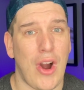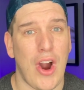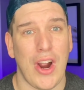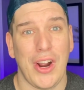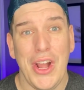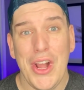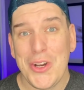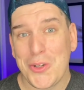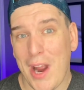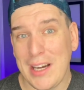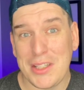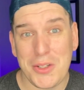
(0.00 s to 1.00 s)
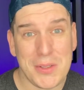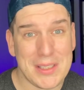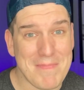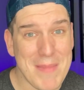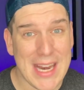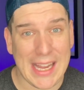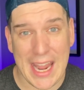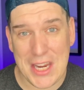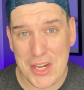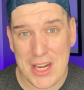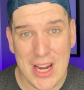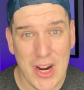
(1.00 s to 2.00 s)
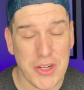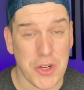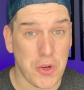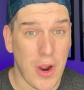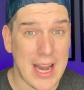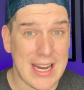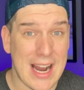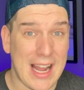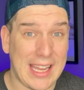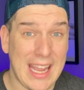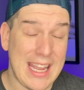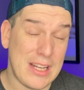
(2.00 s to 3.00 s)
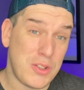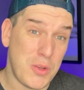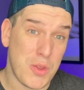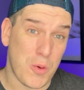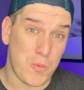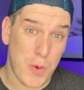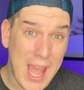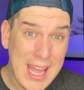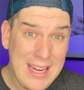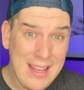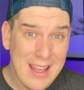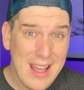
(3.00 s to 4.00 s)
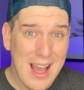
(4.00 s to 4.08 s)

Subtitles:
are trying to do some mitigation here to try to not get into the red.